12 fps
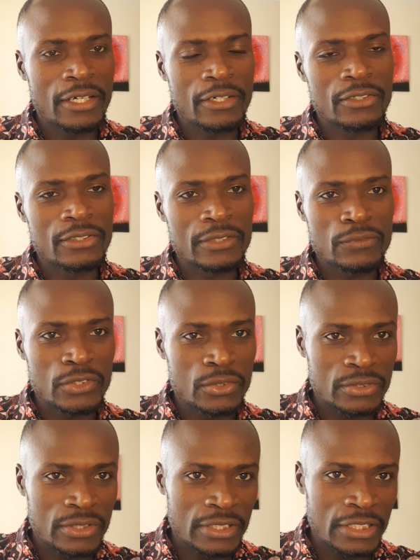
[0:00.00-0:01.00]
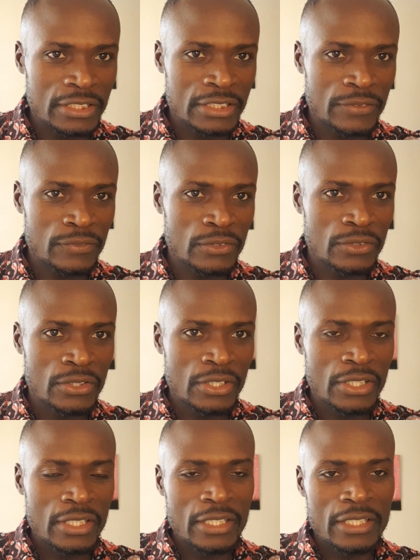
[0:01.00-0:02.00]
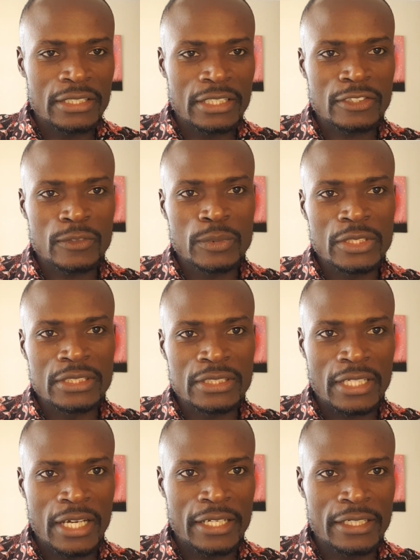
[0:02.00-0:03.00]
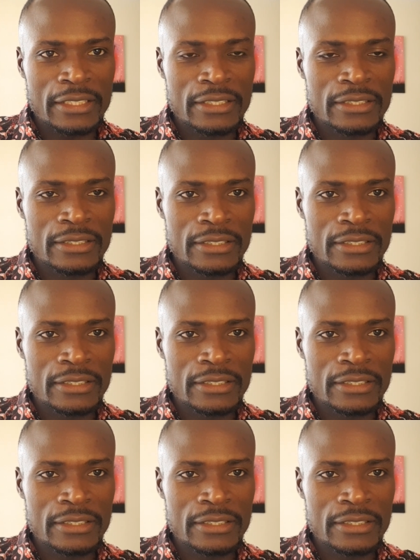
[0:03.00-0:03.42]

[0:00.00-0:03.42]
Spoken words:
or if it was an interview, it has to be discarded.